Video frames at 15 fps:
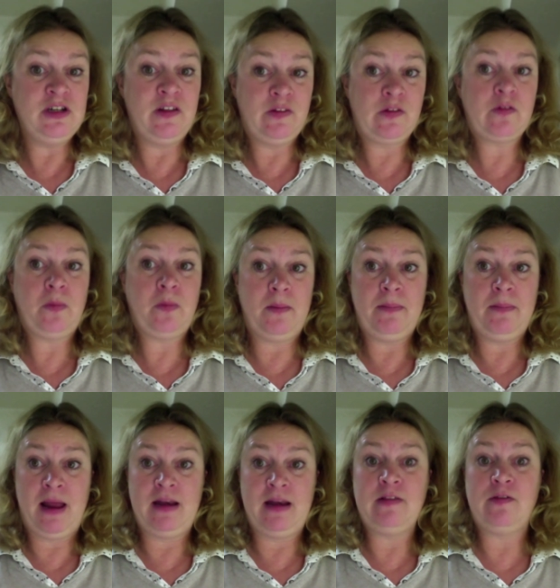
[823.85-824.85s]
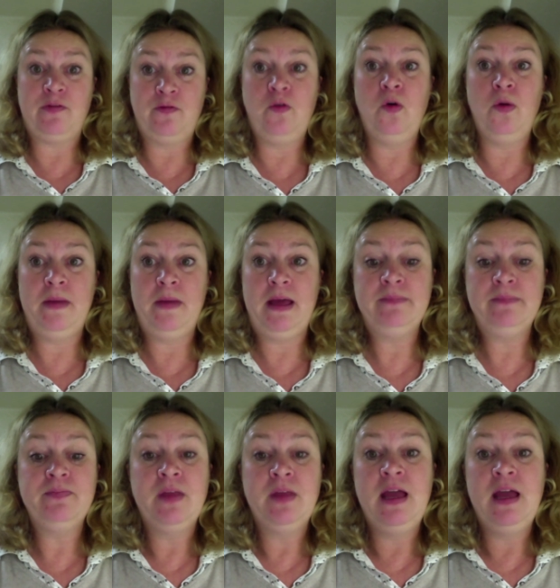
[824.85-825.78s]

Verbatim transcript: disks where planets are forming,